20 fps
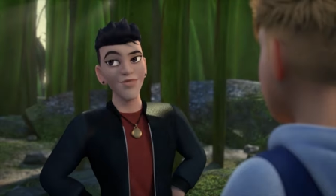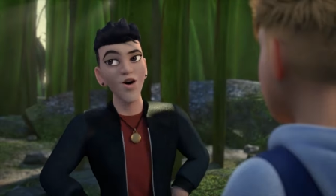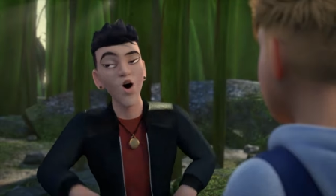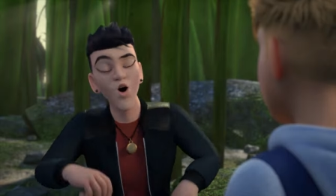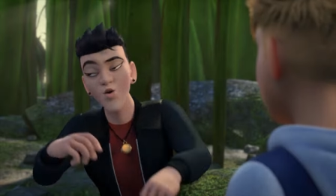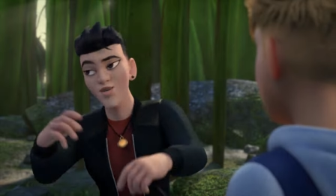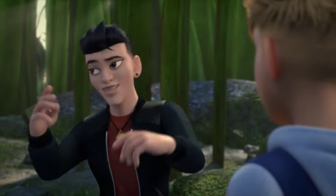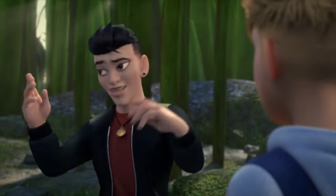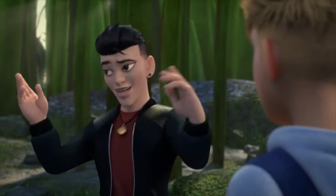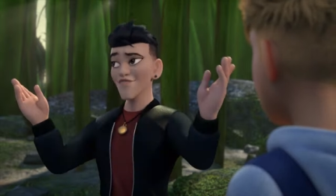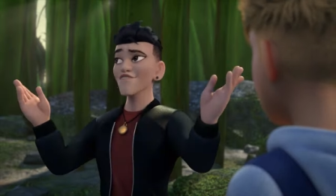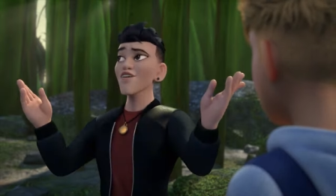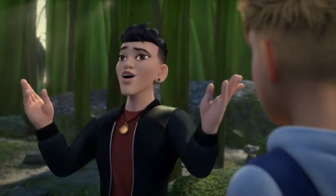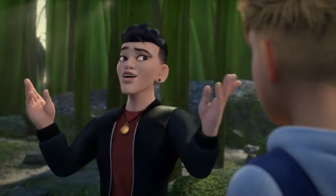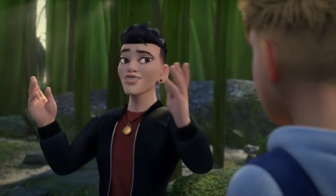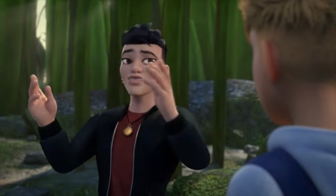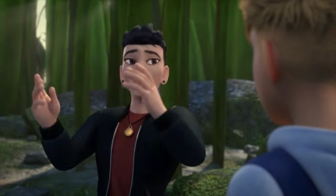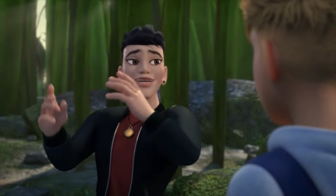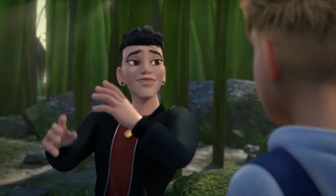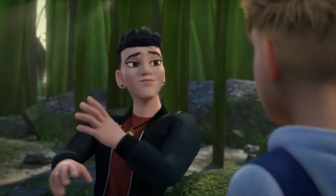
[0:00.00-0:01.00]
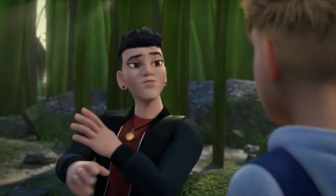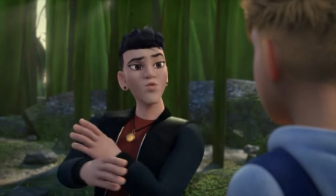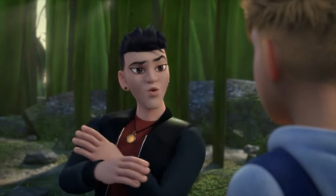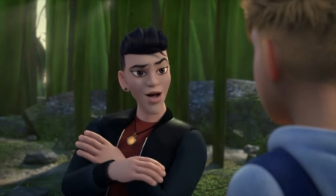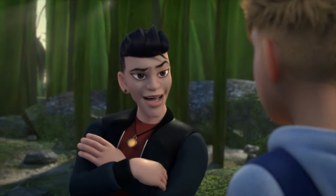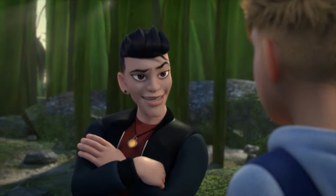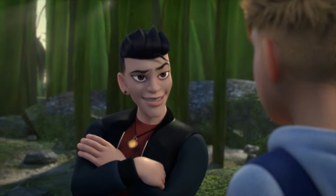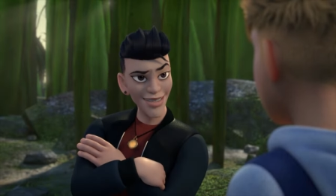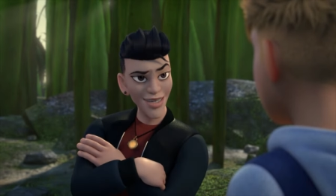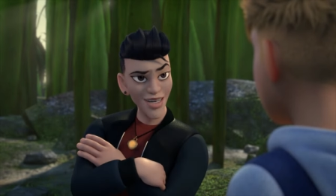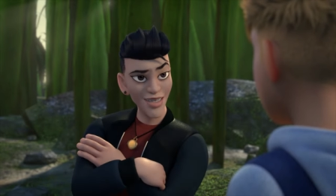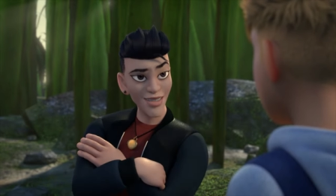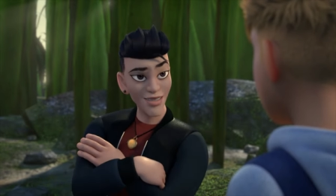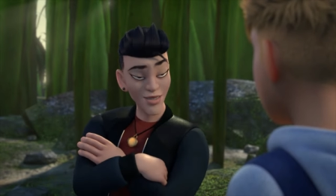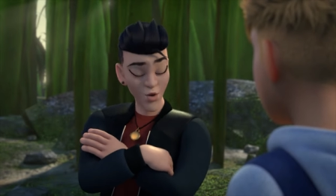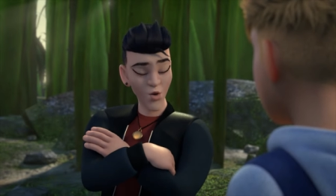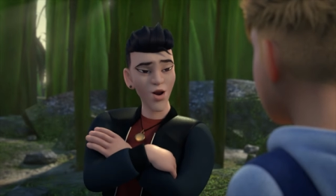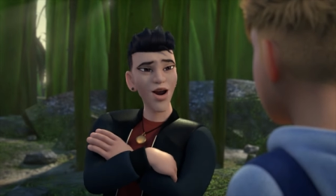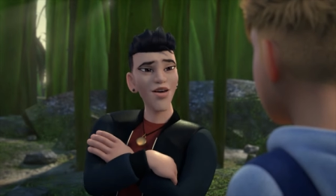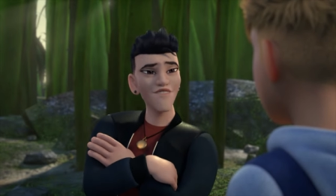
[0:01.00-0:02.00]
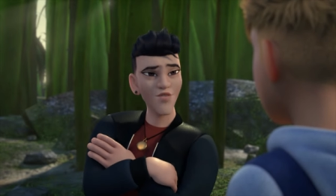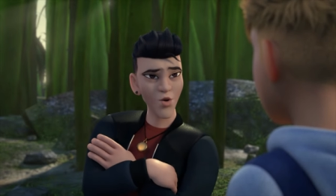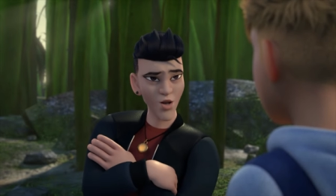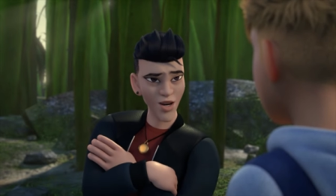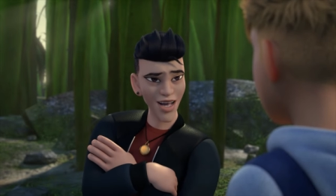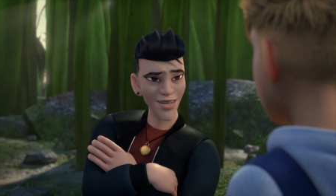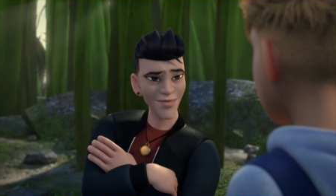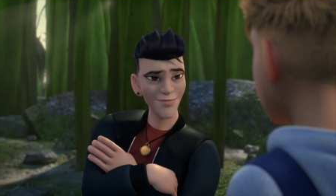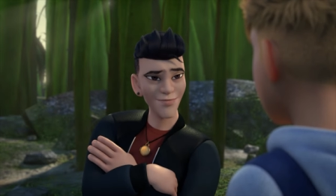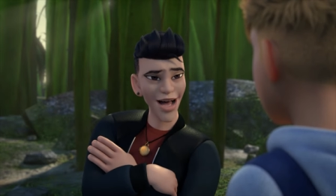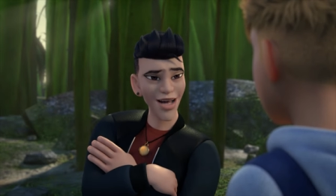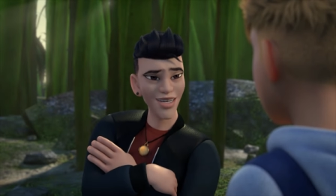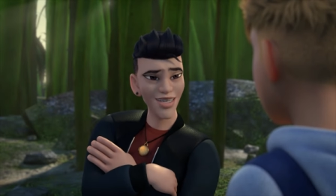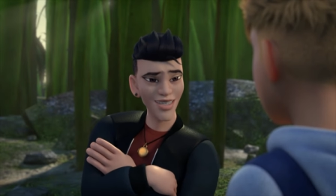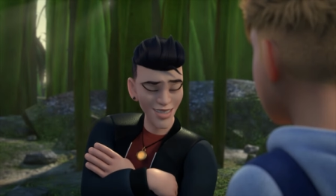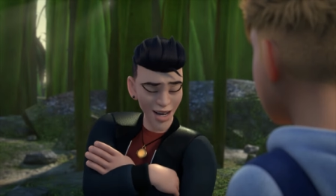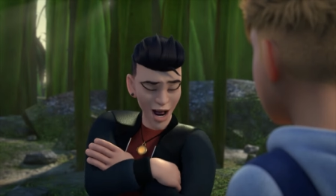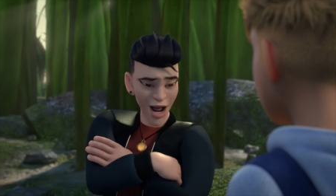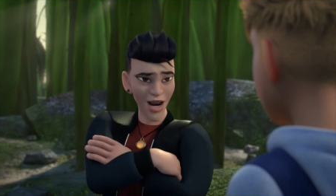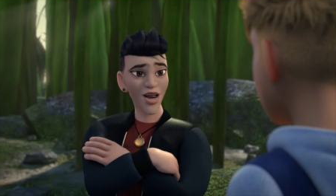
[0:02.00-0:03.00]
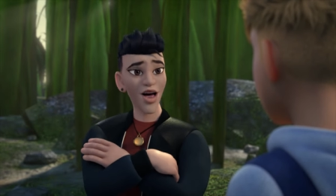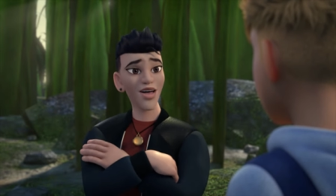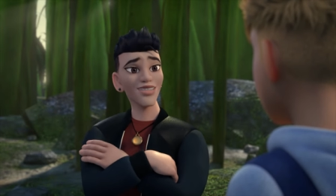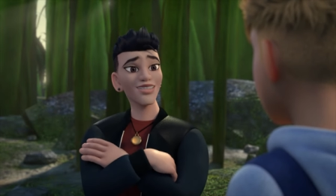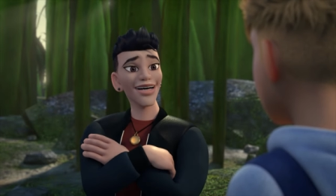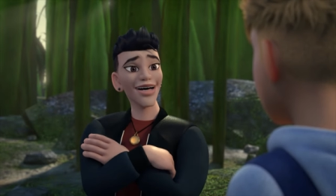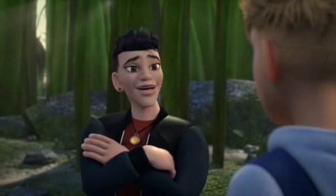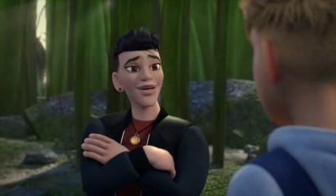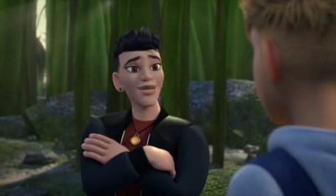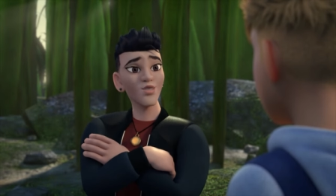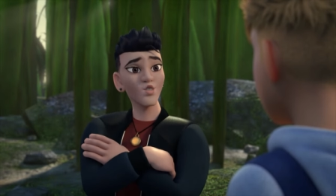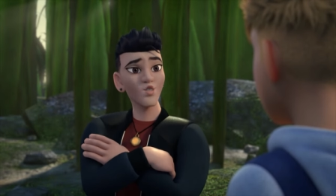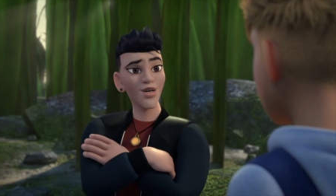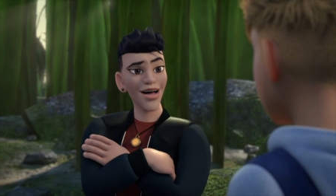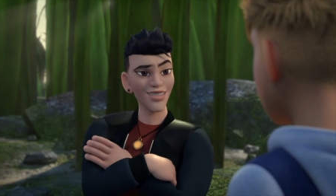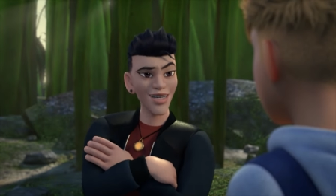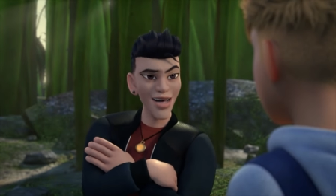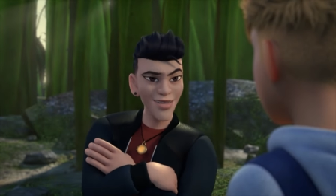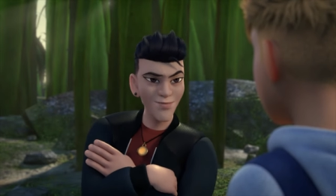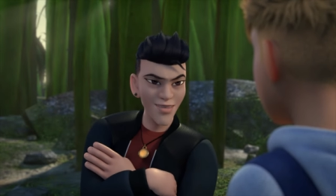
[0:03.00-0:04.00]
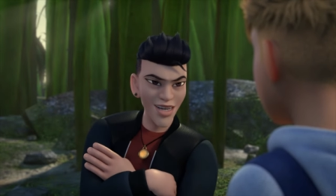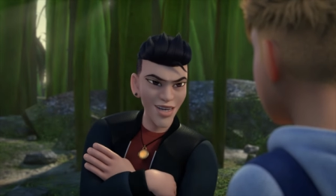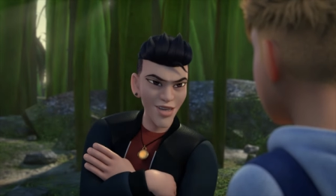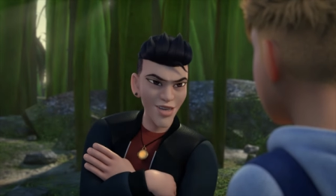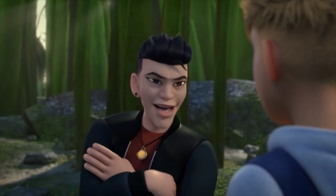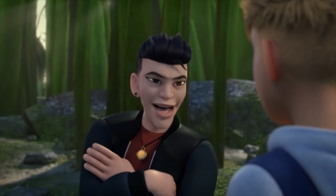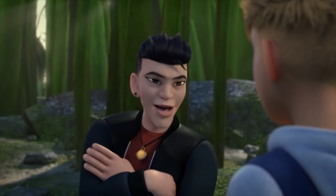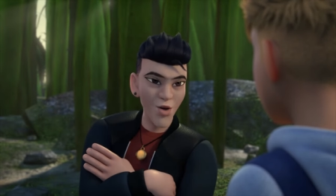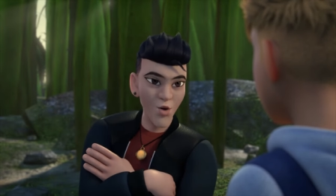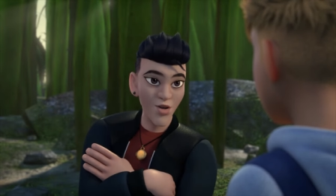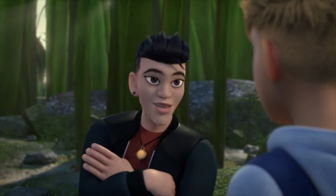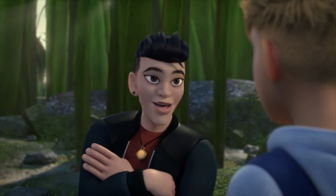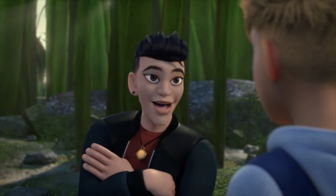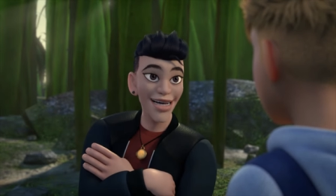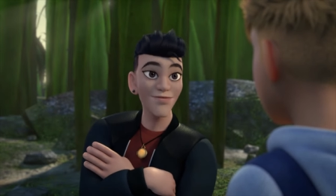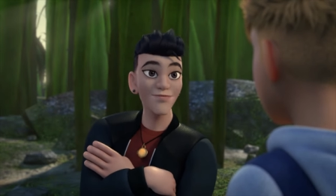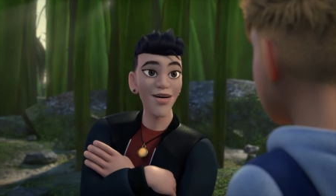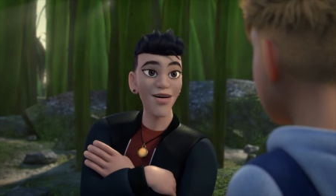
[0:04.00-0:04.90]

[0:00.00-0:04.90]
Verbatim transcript: Oh, give us a break. You're not fooling anybody, Kullersen. Just admit that you like